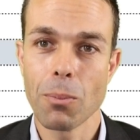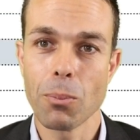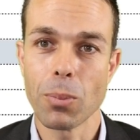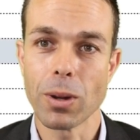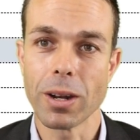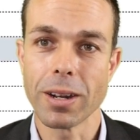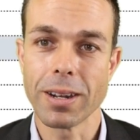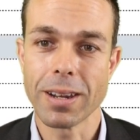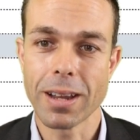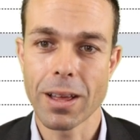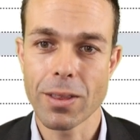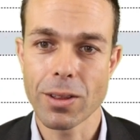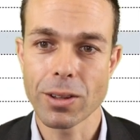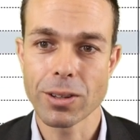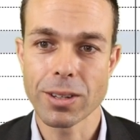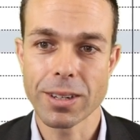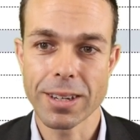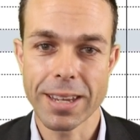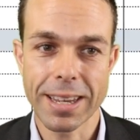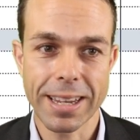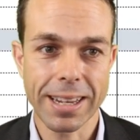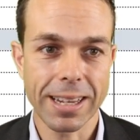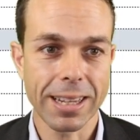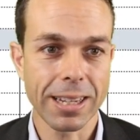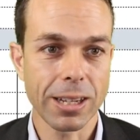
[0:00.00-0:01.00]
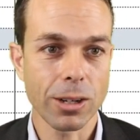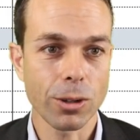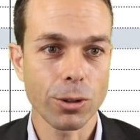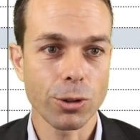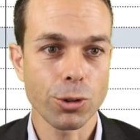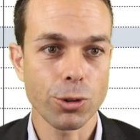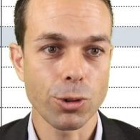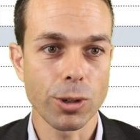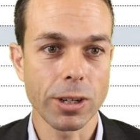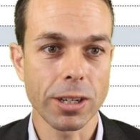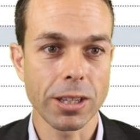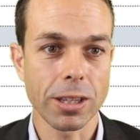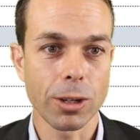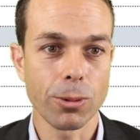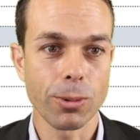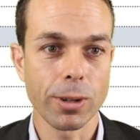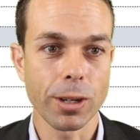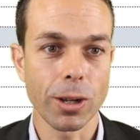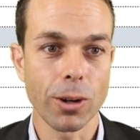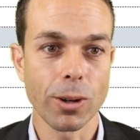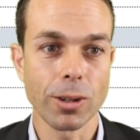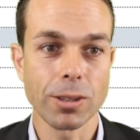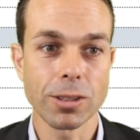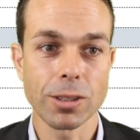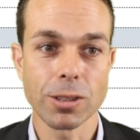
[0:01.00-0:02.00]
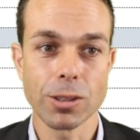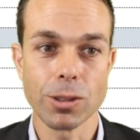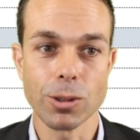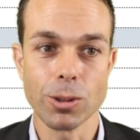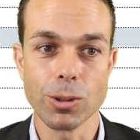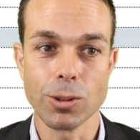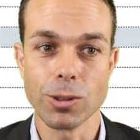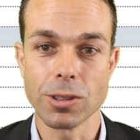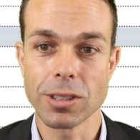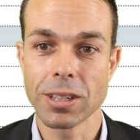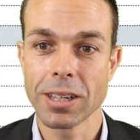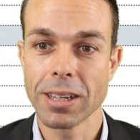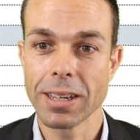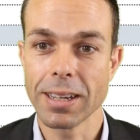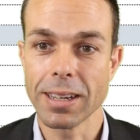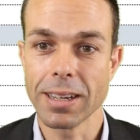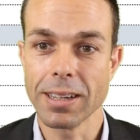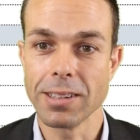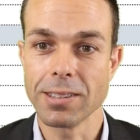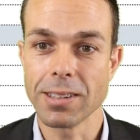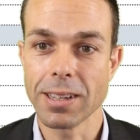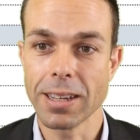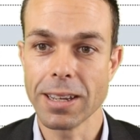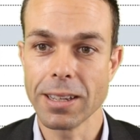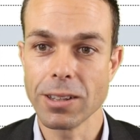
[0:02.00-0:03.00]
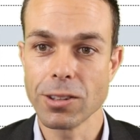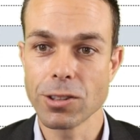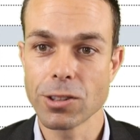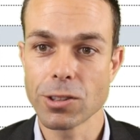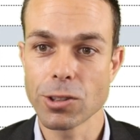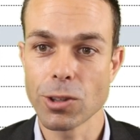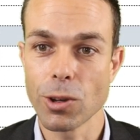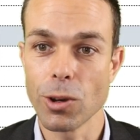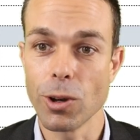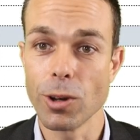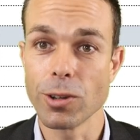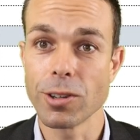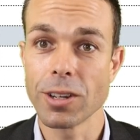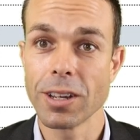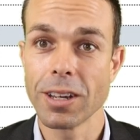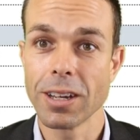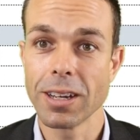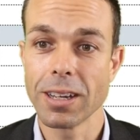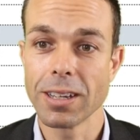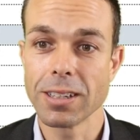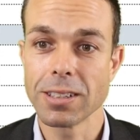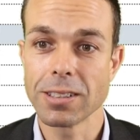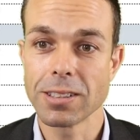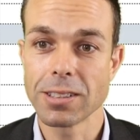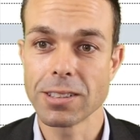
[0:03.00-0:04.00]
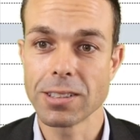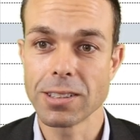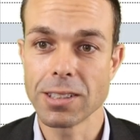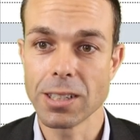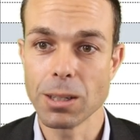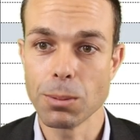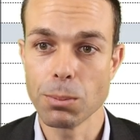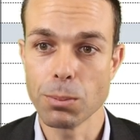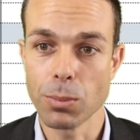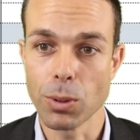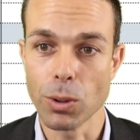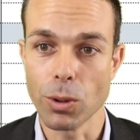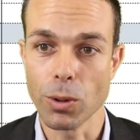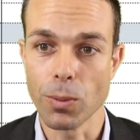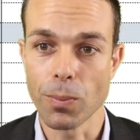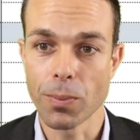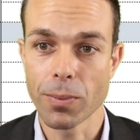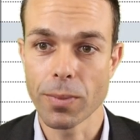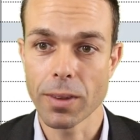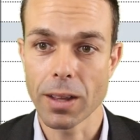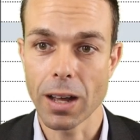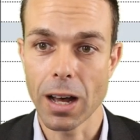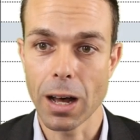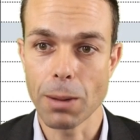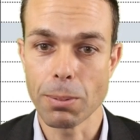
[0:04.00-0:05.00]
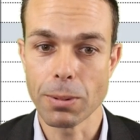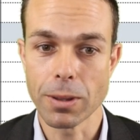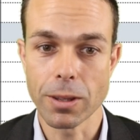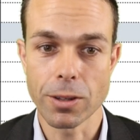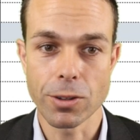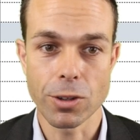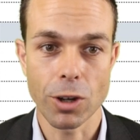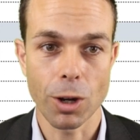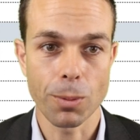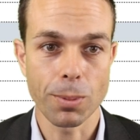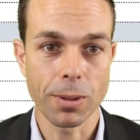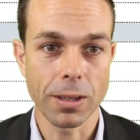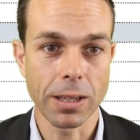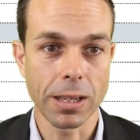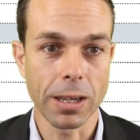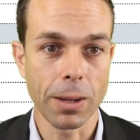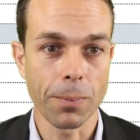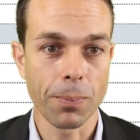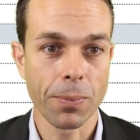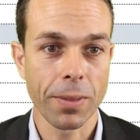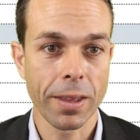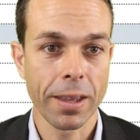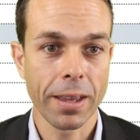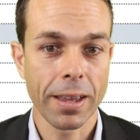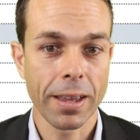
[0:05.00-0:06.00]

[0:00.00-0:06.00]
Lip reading: But another neat little trick that we're going to use is insert symbol up in the top here.